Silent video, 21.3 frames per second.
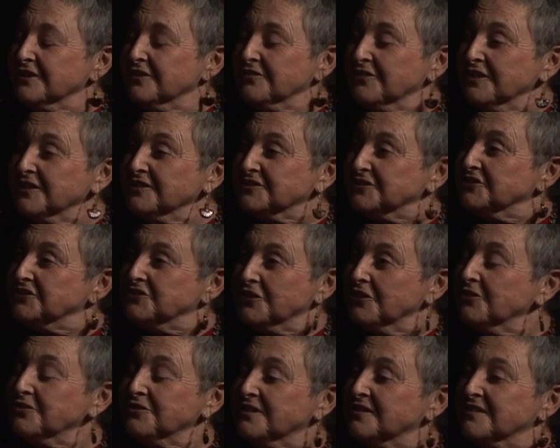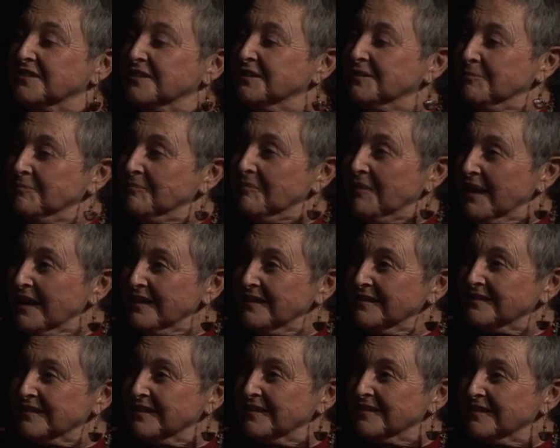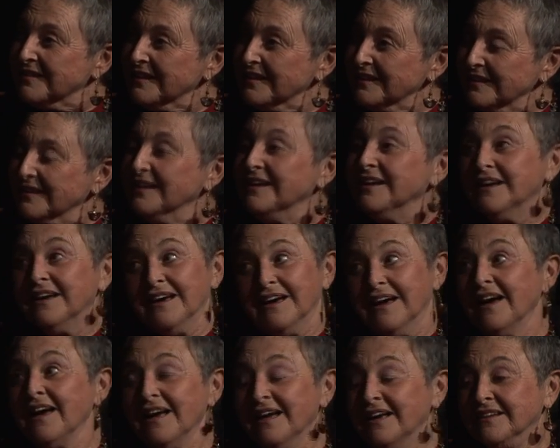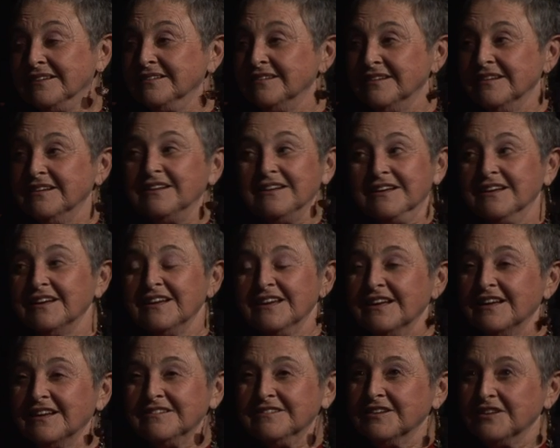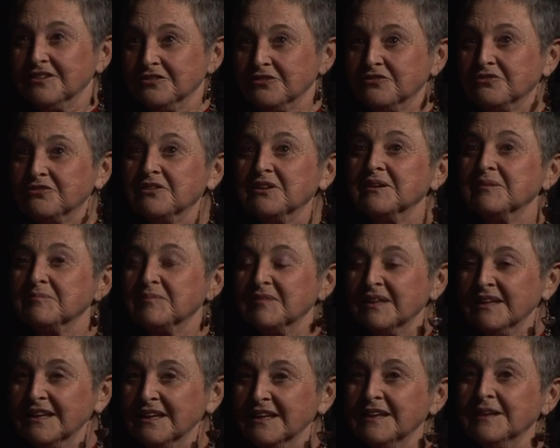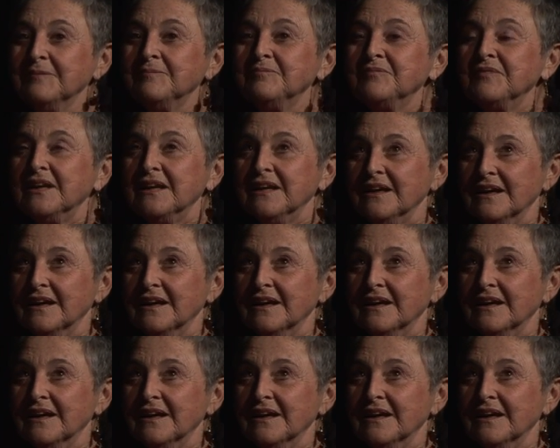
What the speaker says: its fingers and toes. It's an amazing thing. And it's extremely